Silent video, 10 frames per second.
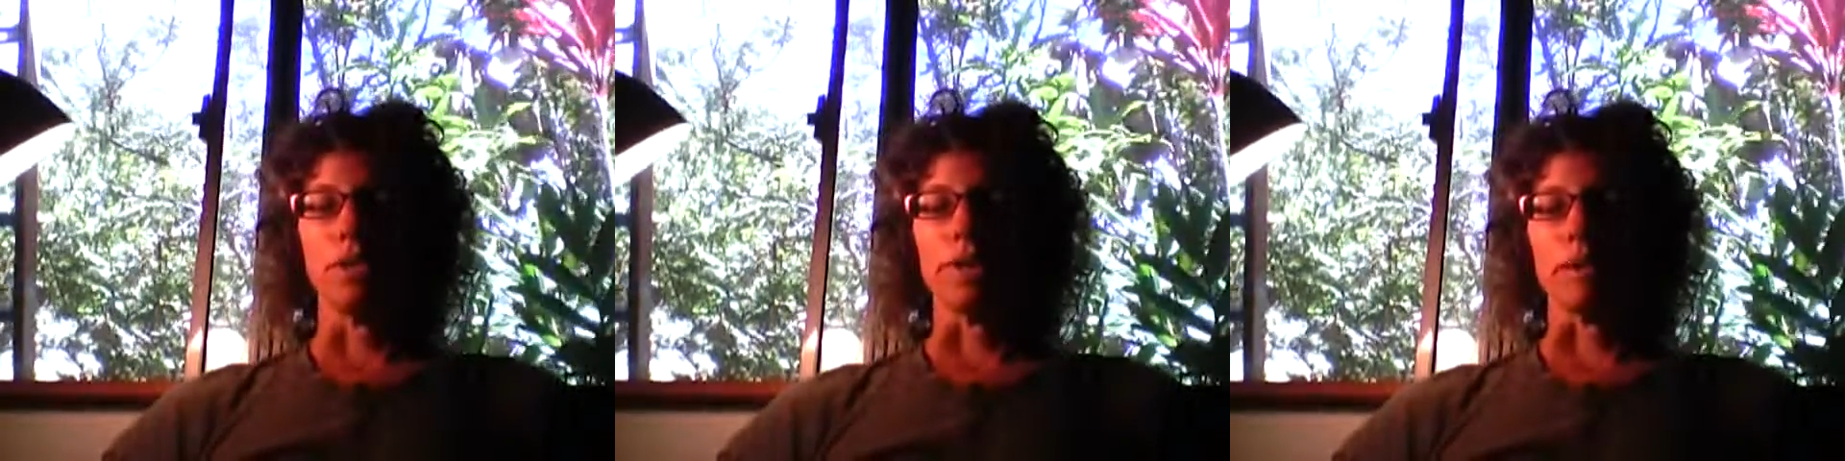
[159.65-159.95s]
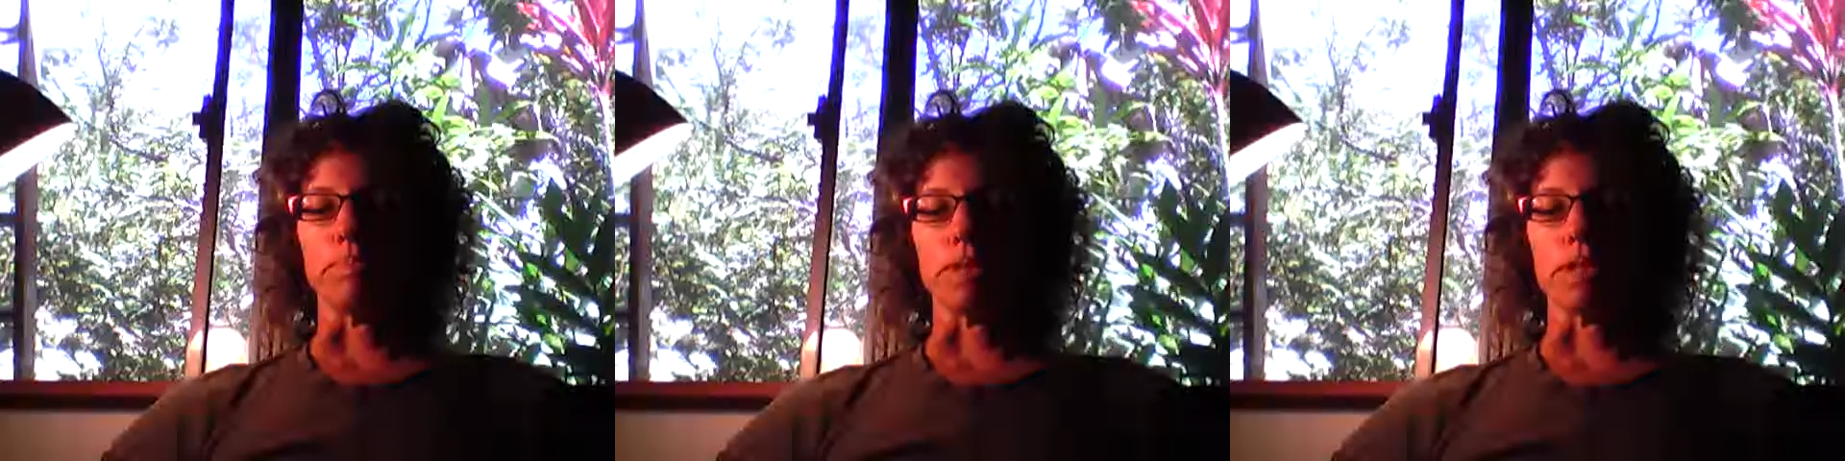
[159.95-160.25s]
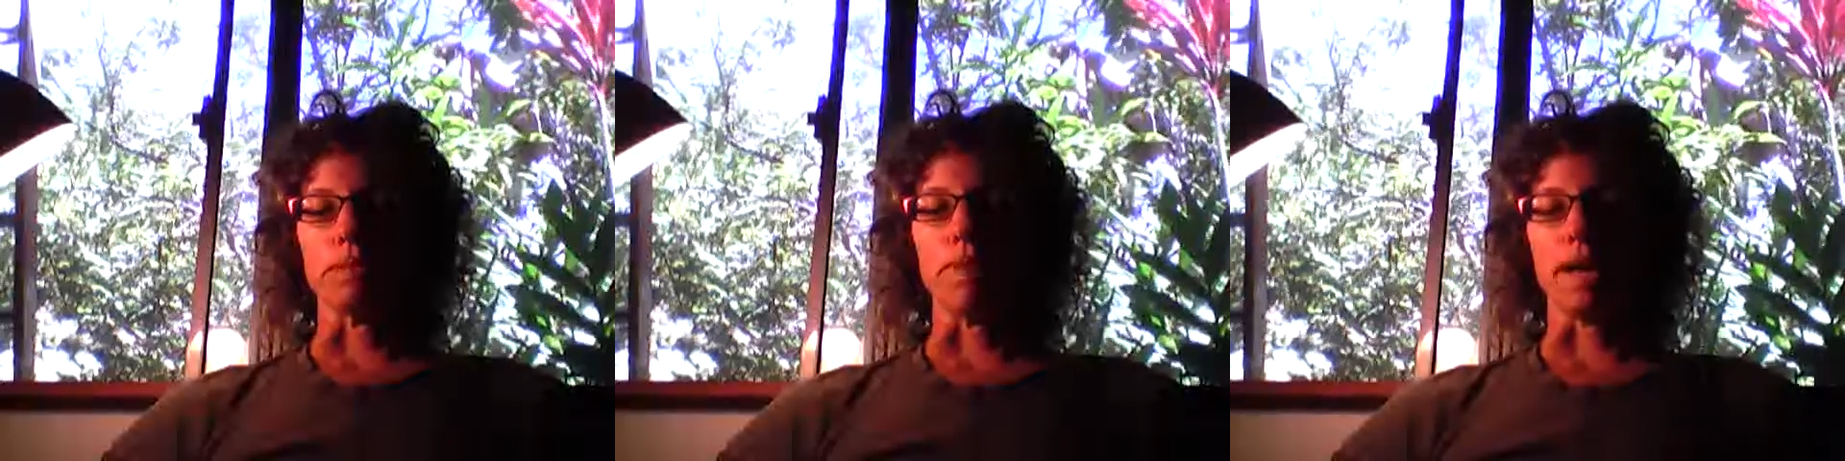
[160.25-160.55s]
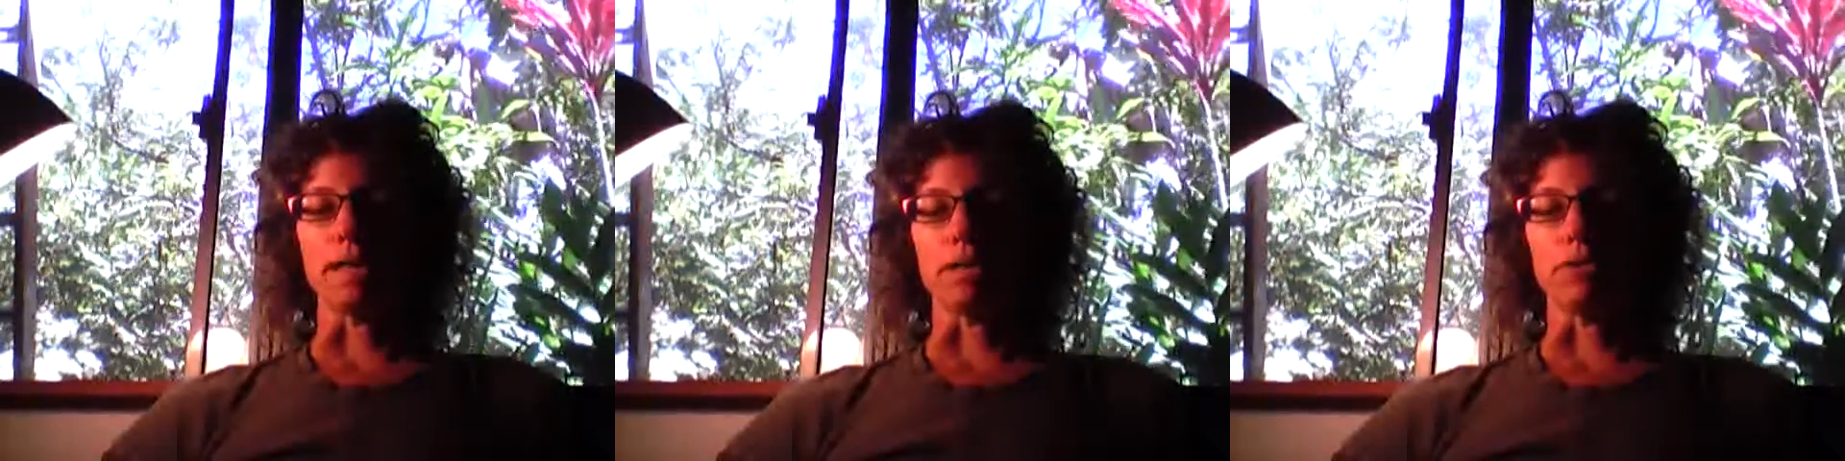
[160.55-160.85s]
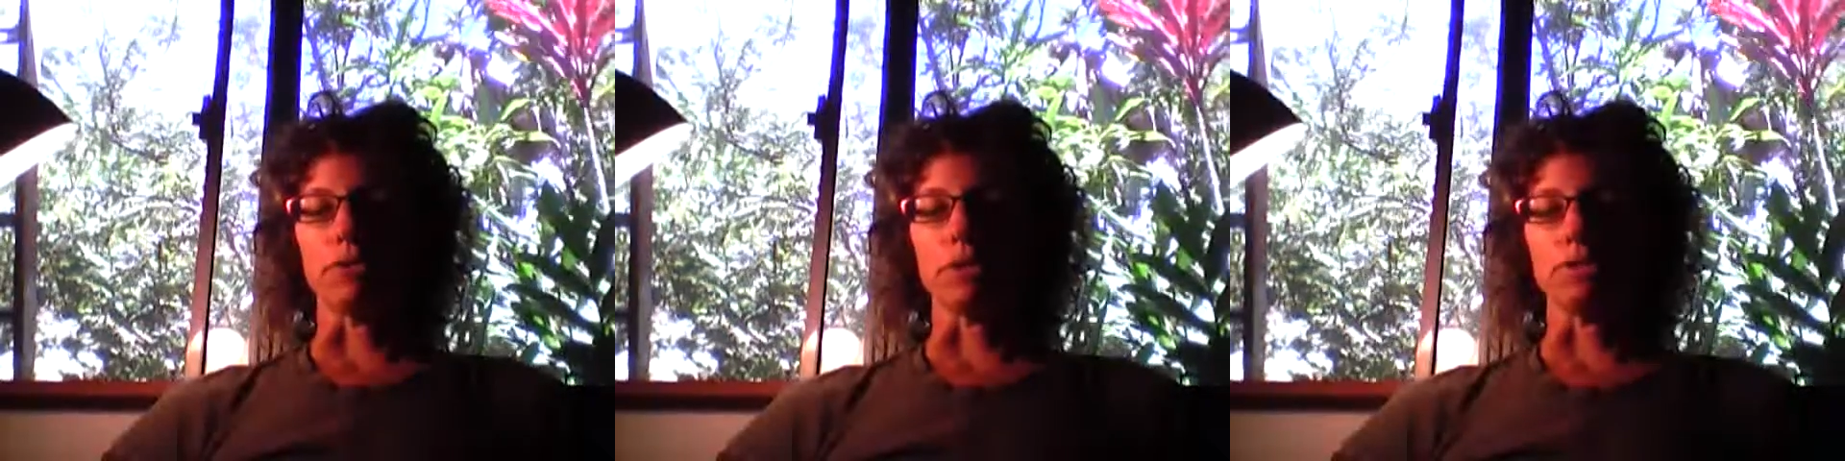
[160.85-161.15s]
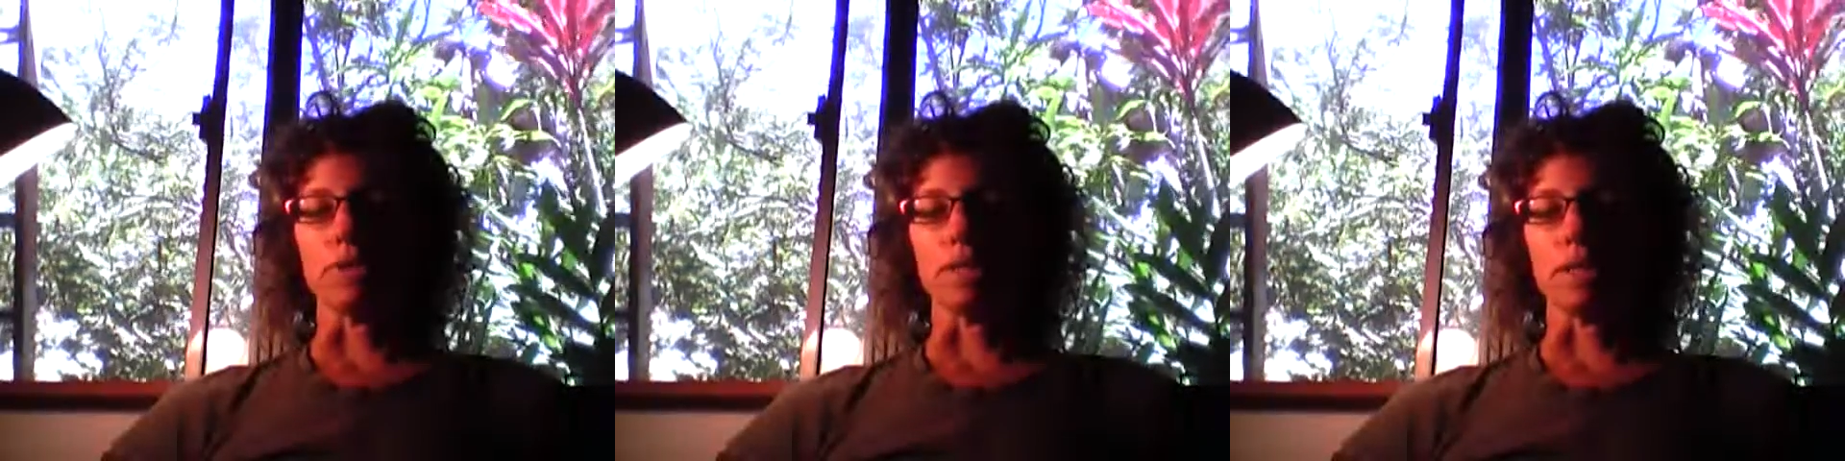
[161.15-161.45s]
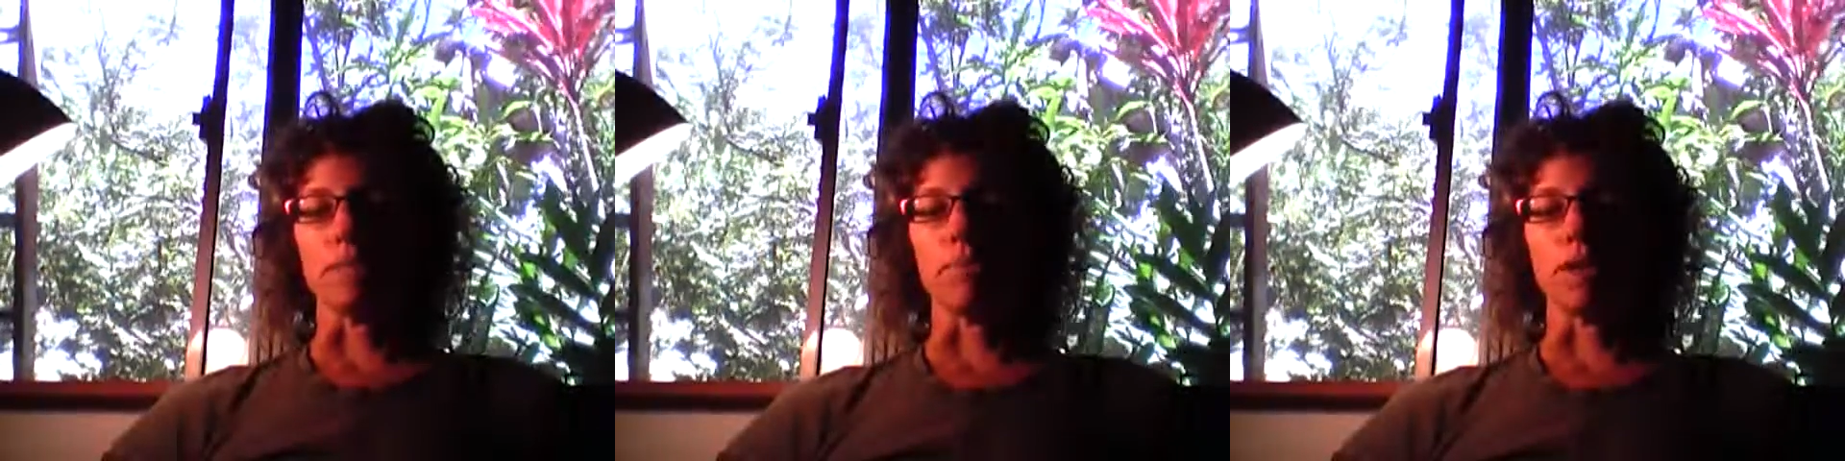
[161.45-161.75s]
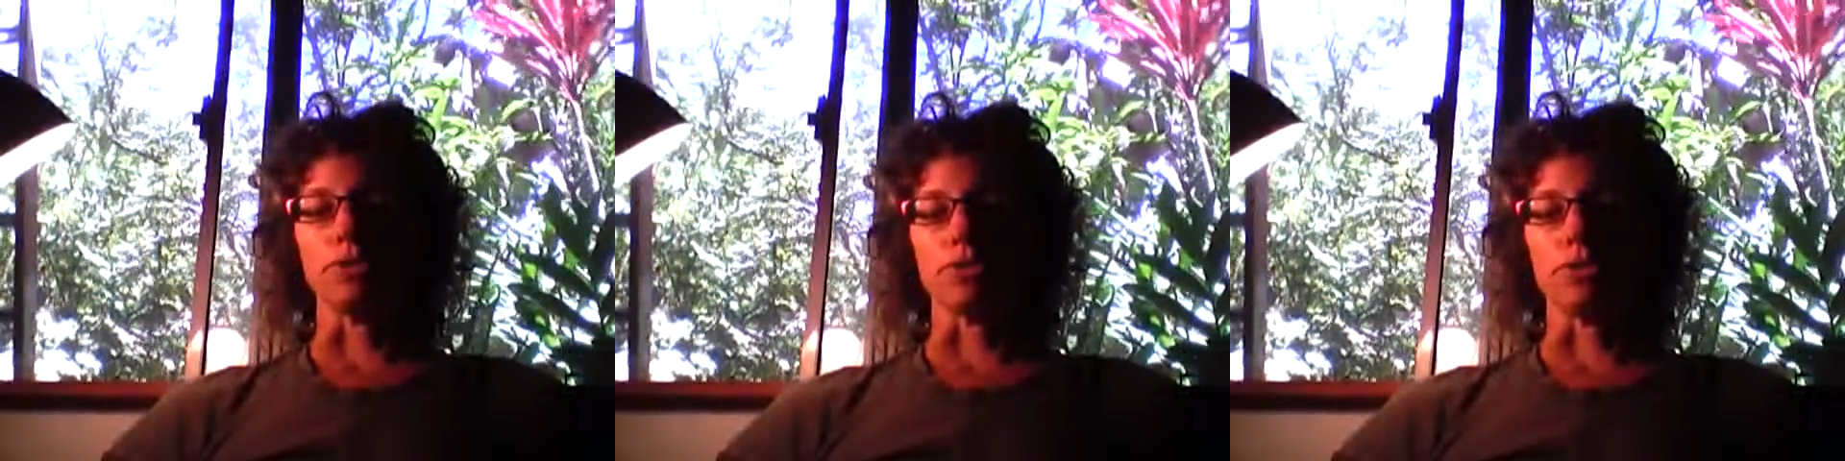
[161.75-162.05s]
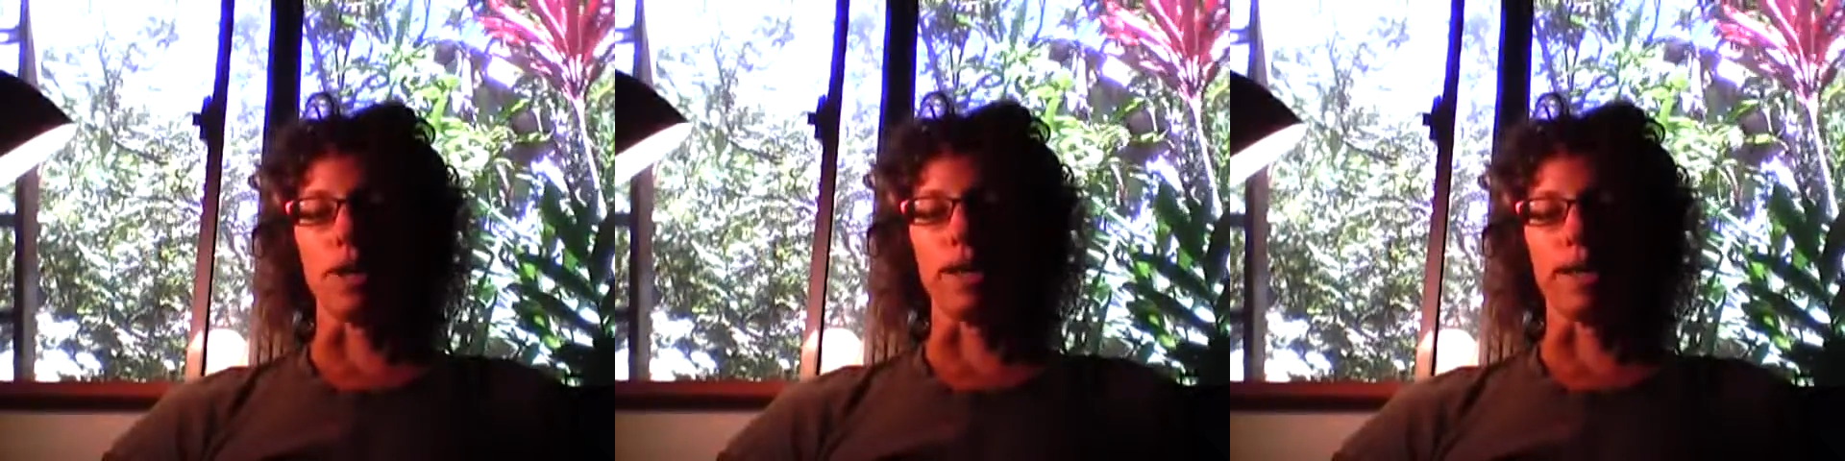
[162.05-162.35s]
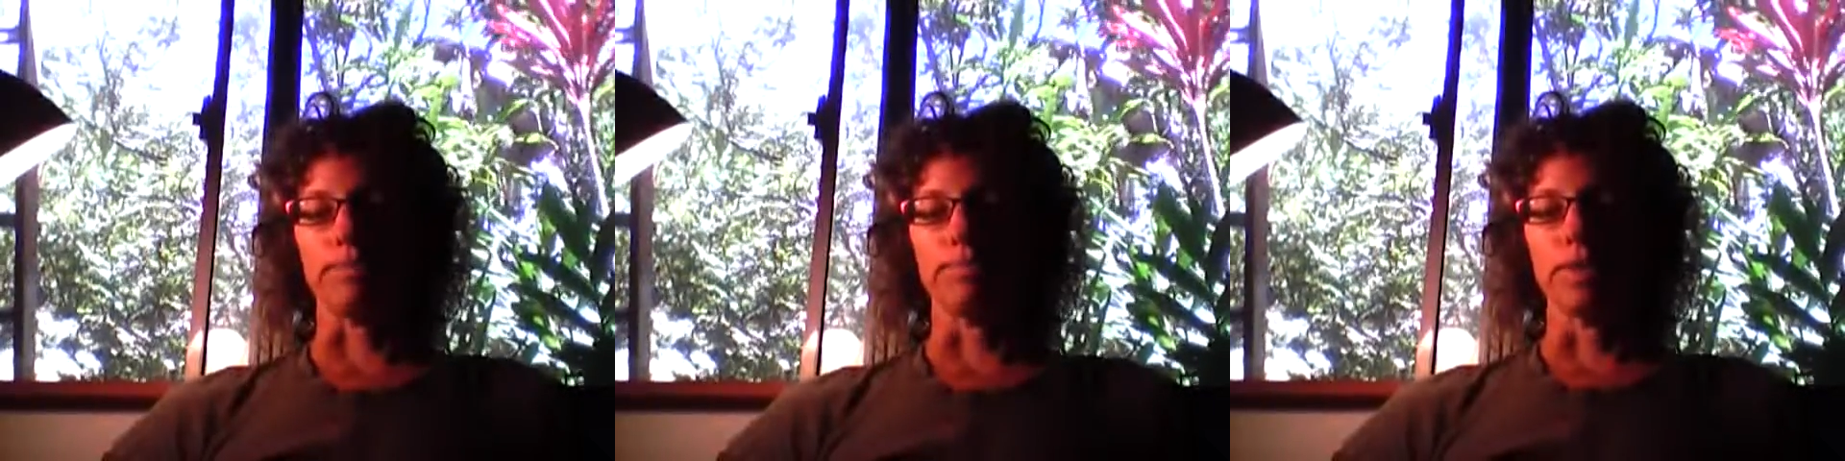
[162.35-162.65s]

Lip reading: or they participated in order to receive partial credit.